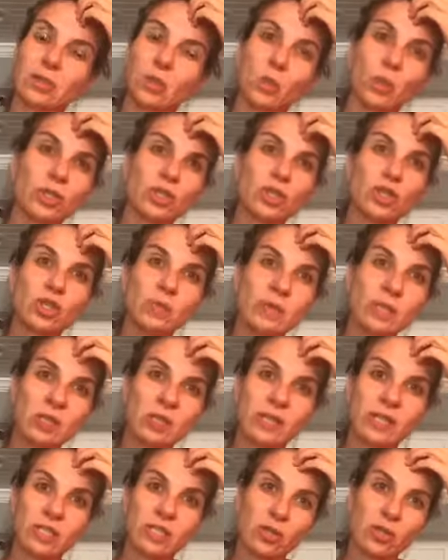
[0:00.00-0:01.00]

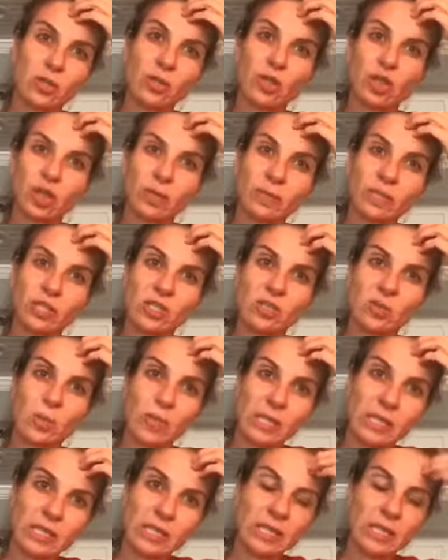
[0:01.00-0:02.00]
Gewurztraminer, that's another German
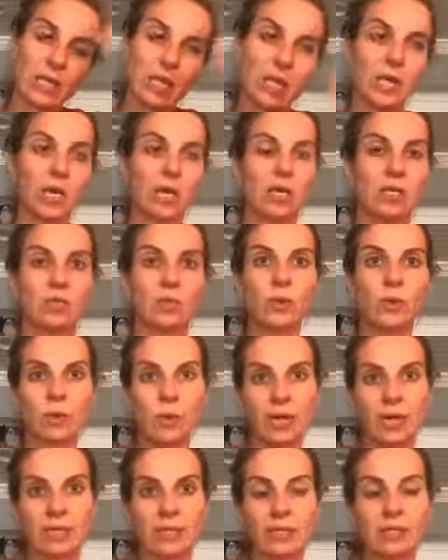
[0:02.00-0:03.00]
sweet, uh, sweet
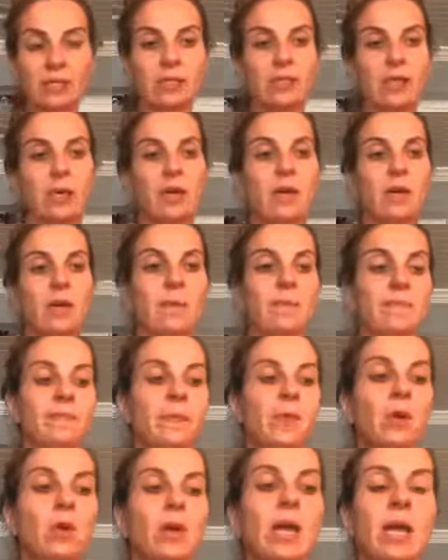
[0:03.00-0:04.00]
whites,
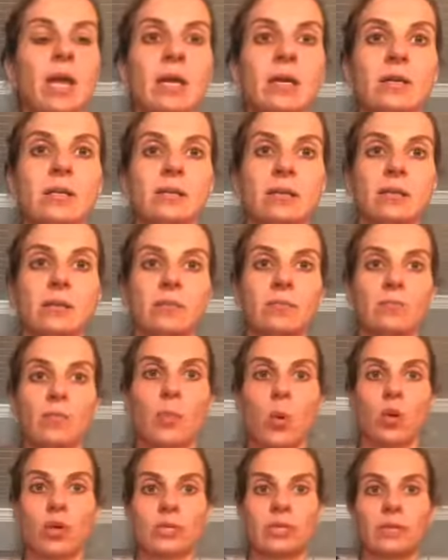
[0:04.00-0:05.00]
um, and
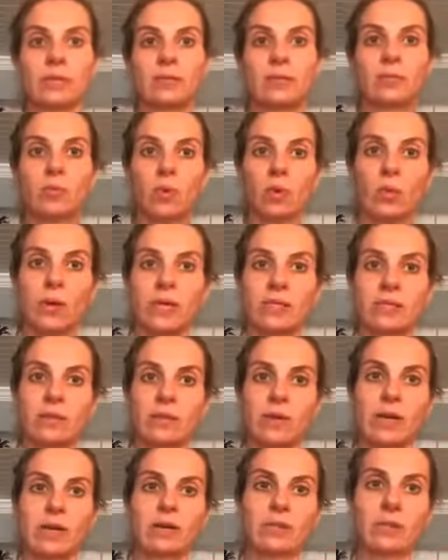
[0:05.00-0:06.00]
port. Port wines
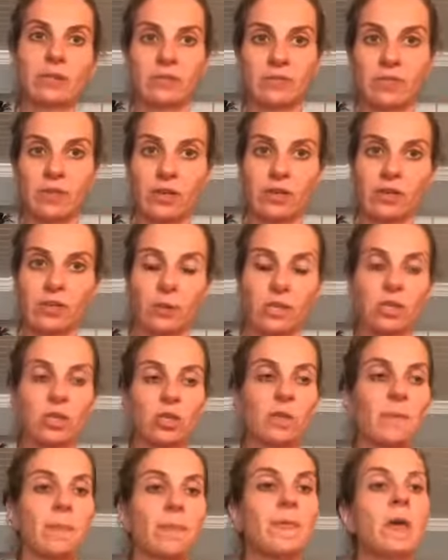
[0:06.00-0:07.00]
are red. It's very sweet too.